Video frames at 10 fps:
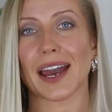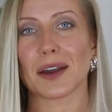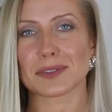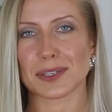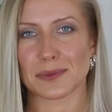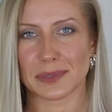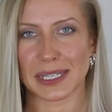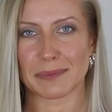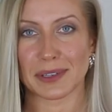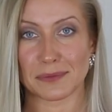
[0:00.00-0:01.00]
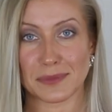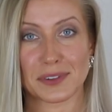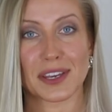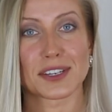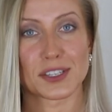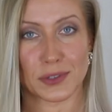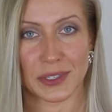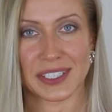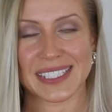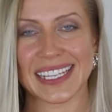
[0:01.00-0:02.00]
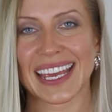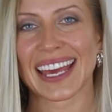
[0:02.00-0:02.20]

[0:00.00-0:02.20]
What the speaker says: how to wear Bermuda shorts.